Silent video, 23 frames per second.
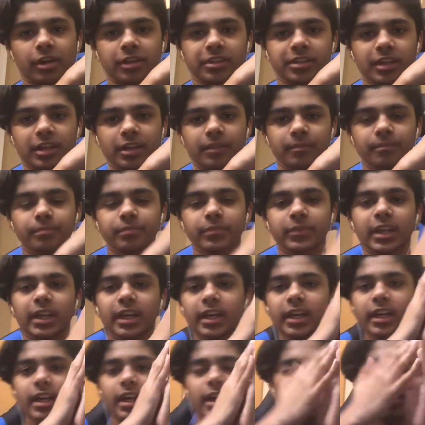there.
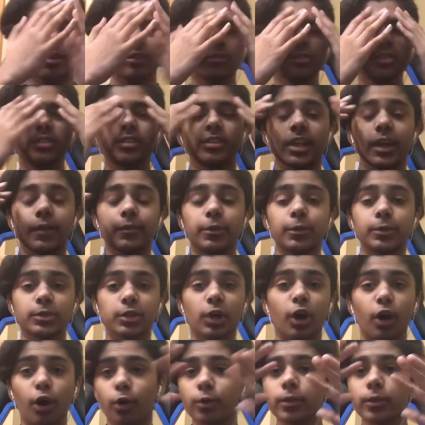If you saw all